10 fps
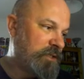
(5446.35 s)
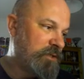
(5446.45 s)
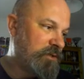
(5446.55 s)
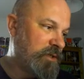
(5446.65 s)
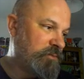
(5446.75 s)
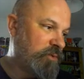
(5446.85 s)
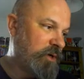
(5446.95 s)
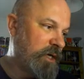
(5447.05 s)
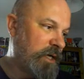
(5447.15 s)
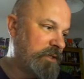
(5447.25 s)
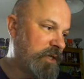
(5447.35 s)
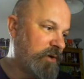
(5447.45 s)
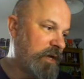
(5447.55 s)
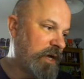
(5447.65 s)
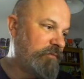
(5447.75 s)
supporter and
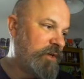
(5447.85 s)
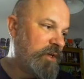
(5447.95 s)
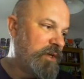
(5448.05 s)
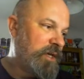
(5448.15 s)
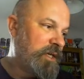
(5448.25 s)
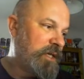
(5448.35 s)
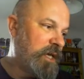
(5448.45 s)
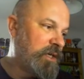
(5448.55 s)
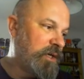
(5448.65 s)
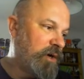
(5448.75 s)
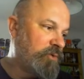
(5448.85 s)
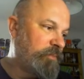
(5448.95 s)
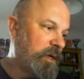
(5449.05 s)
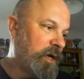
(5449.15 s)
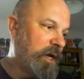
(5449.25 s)
don't have Geek Gold,
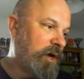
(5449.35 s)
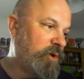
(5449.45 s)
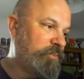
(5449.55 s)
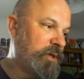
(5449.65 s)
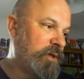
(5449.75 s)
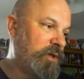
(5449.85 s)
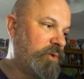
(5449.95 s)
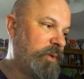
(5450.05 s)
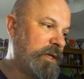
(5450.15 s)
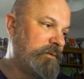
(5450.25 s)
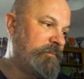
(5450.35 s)
but I hope you win.